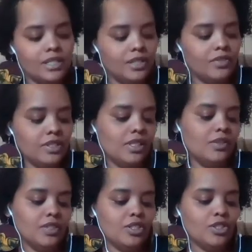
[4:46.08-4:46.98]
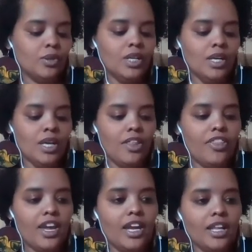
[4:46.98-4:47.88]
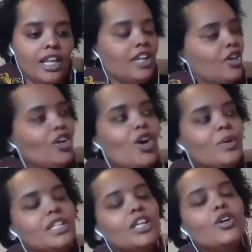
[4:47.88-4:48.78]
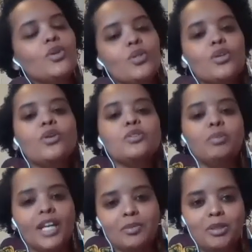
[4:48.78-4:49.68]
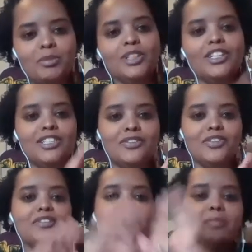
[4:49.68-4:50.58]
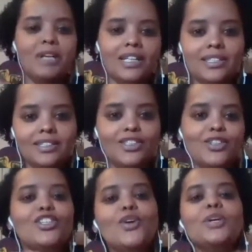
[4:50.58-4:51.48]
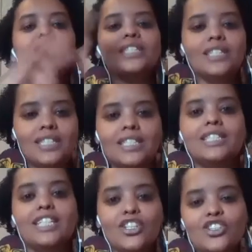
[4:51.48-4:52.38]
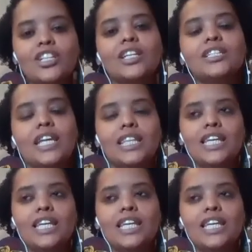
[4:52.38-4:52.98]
of slaves. And so they're always like, oh, those Black people are different from us. There's always this distinction. And so I think